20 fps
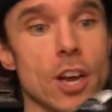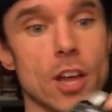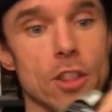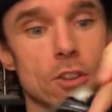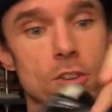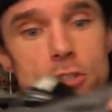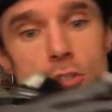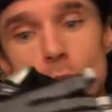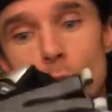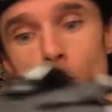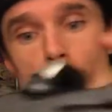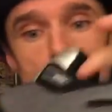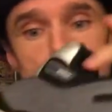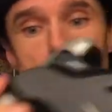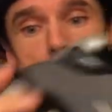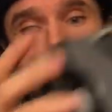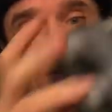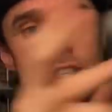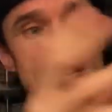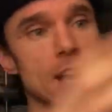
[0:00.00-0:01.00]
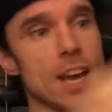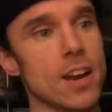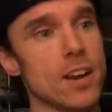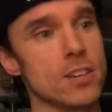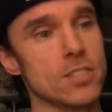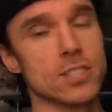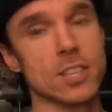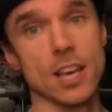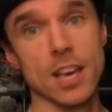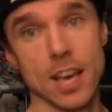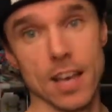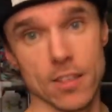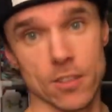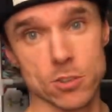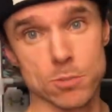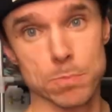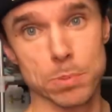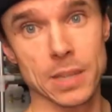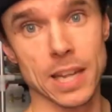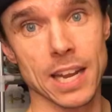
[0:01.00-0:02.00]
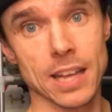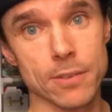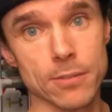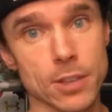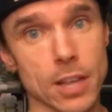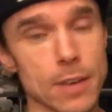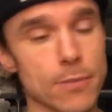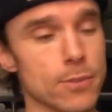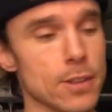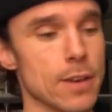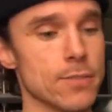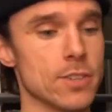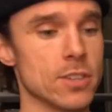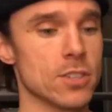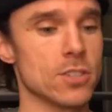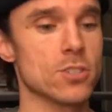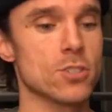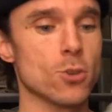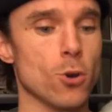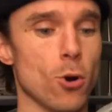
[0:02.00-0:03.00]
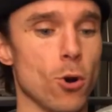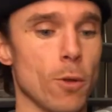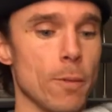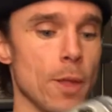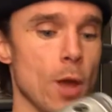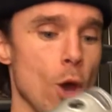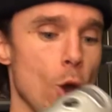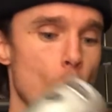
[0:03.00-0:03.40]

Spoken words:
There's no rips or tears. There's plenty of life left in the sole.